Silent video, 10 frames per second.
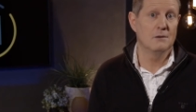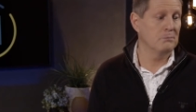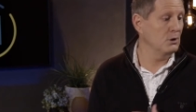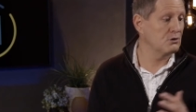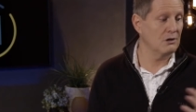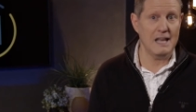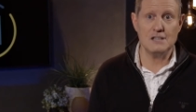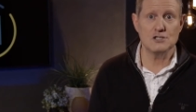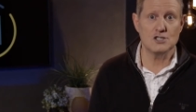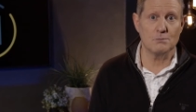Put
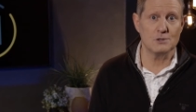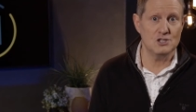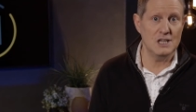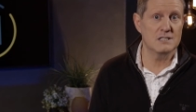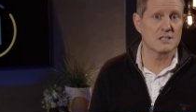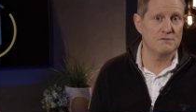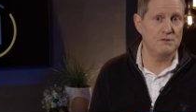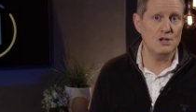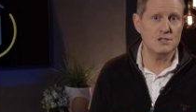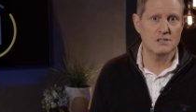relationship with Jesus
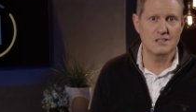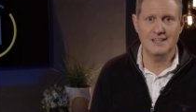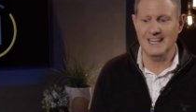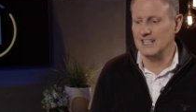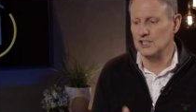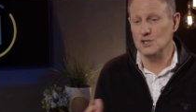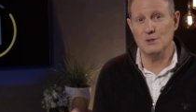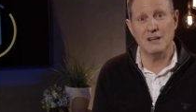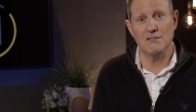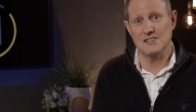first, then the
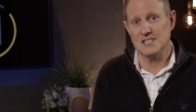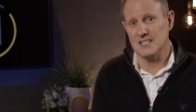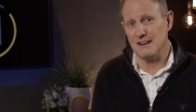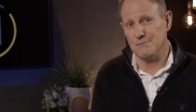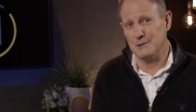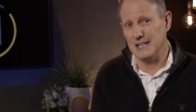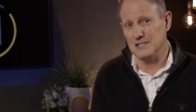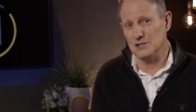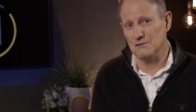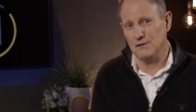doing of the stuff
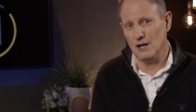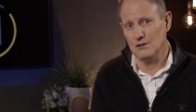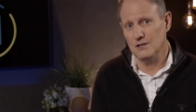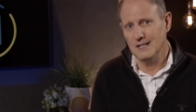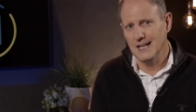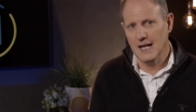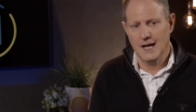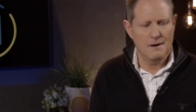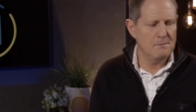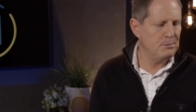begins to flow.
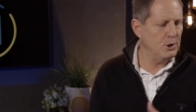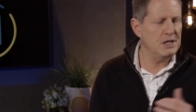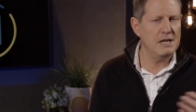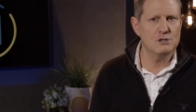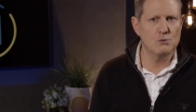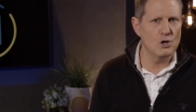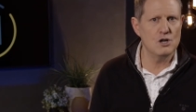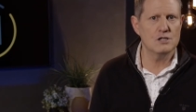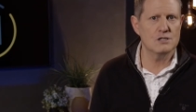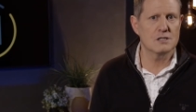Put his
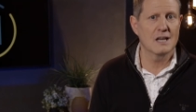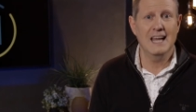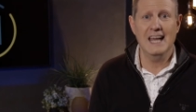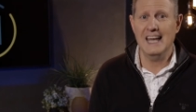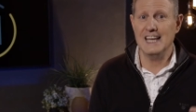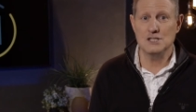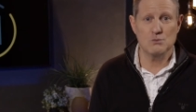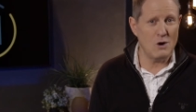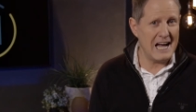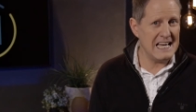words, his
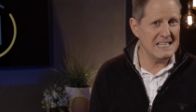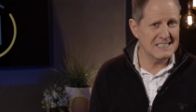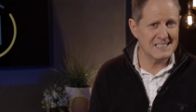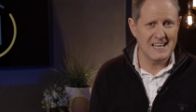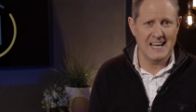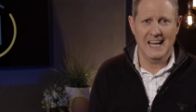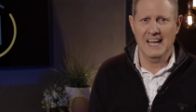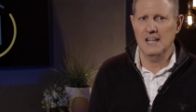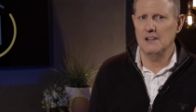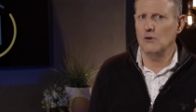ways,
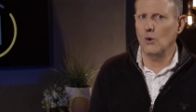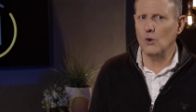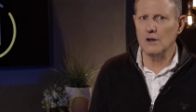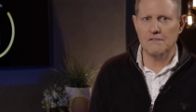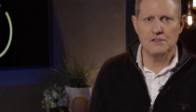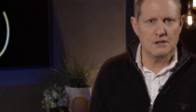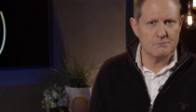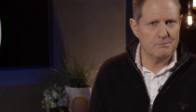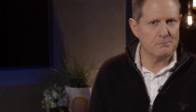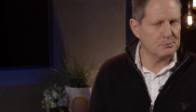all of the
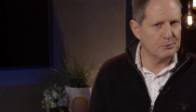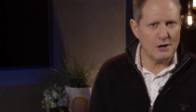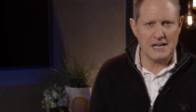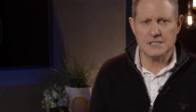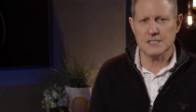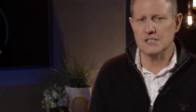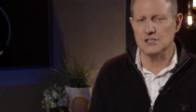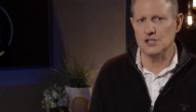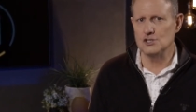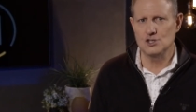presence
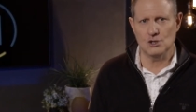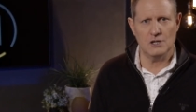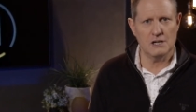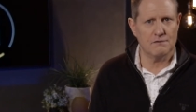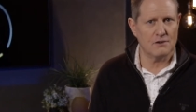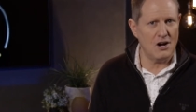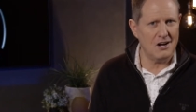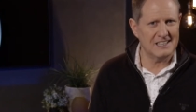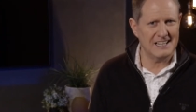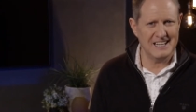and the joy of
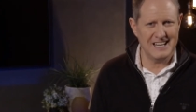God